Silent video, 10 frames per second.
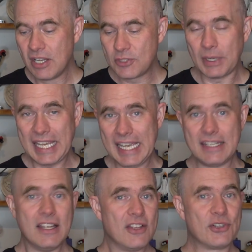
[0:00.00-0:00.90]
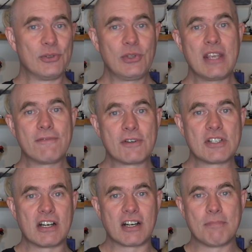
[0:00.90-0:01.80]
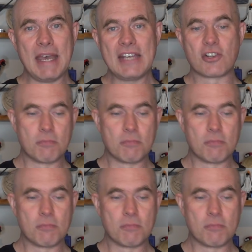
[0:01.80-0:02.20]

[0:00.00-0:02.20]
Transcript: So, again, they're looking for dark matter,